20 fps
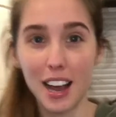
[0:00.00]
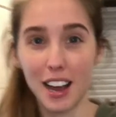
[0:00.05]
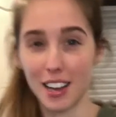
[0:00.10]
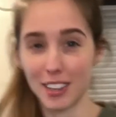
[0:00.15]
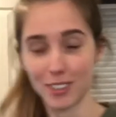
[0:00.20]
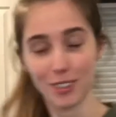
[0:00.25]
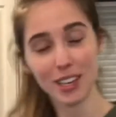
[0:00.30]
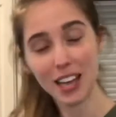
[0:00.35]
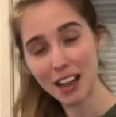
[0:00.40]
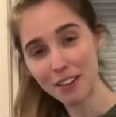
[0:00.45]

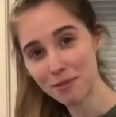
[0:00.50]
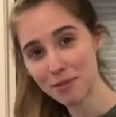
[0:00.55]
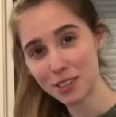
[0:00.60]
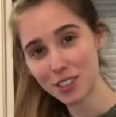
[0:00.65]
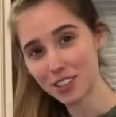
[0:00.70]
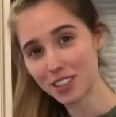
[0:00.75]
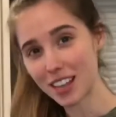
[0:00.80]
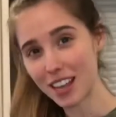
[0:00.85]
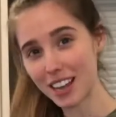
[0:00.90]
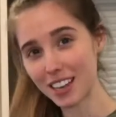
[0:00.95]
So I haven't
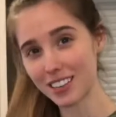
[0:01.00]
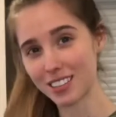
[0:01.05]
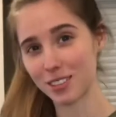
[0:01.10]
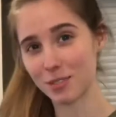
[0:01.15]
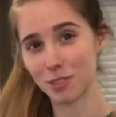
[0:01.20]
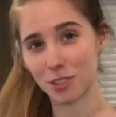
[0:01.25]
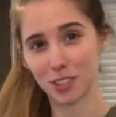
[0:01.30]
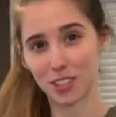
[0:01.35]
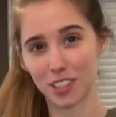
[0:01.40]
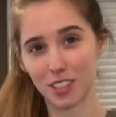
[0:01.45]
measured that because I'm
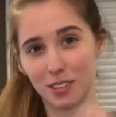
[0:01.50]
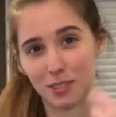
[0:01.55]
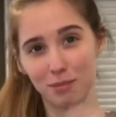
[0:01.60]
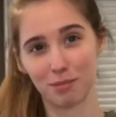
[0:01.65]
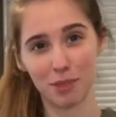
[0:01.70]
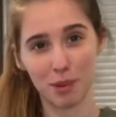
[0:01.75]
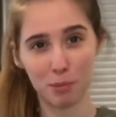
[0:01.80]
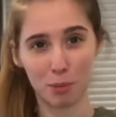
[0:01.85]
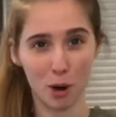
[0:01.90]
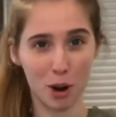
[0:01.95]
just gonna
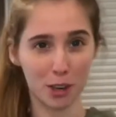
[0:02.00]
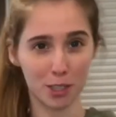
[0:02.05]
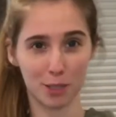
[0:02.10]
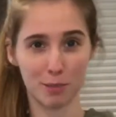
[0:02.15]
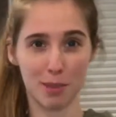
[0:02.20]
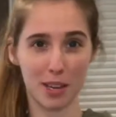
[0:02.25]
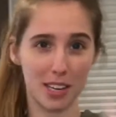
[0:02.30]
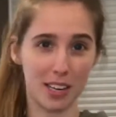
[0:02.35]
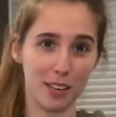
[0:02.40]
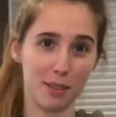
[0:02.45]

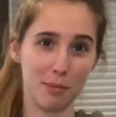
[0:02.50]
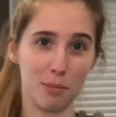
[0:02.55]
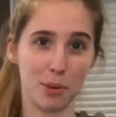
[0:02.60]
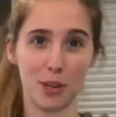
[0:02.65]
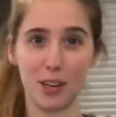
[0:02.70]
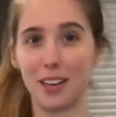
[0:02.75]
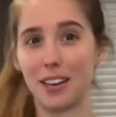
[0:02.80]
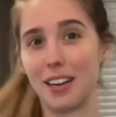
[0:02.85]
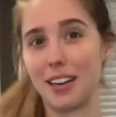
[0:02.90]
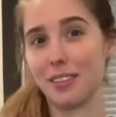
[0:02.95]
approximate it and put
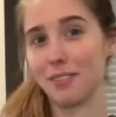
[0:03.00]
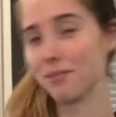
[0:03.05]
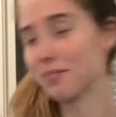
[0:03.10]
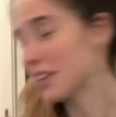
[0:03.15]
it in.